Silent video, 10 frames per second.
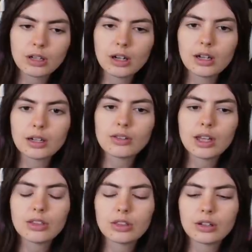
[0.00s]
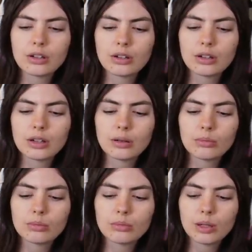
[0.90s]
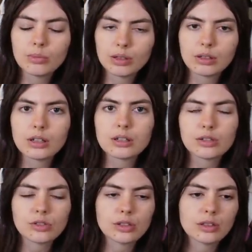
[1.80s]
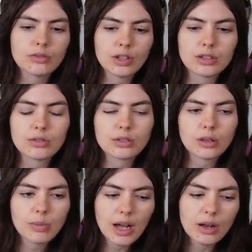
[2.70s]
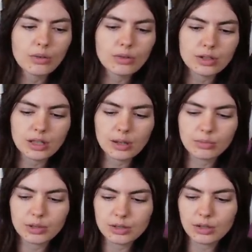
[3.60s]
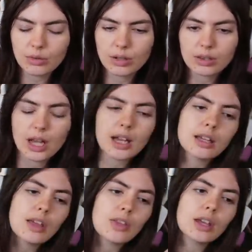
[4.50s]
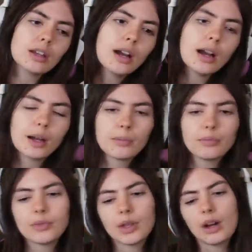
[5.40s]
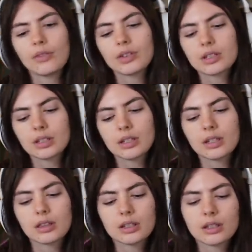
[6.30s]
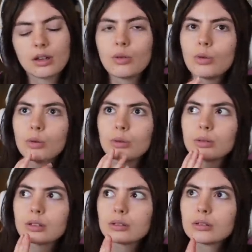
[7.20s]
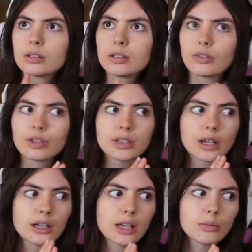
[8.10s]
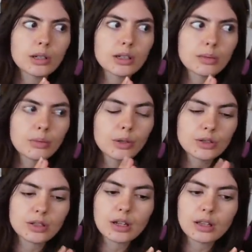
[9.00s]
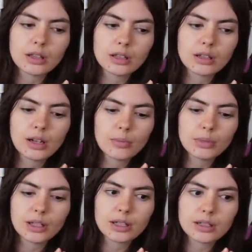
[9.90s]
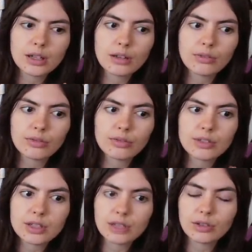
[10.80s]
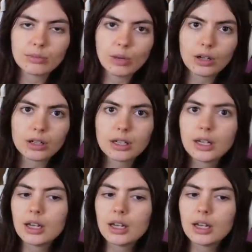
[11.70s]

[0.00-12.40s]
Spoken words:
god and their abilities, such as the vessels and the powers that bestow on that. And then obviously the whole different dynamic personality complex of Stephen Mark.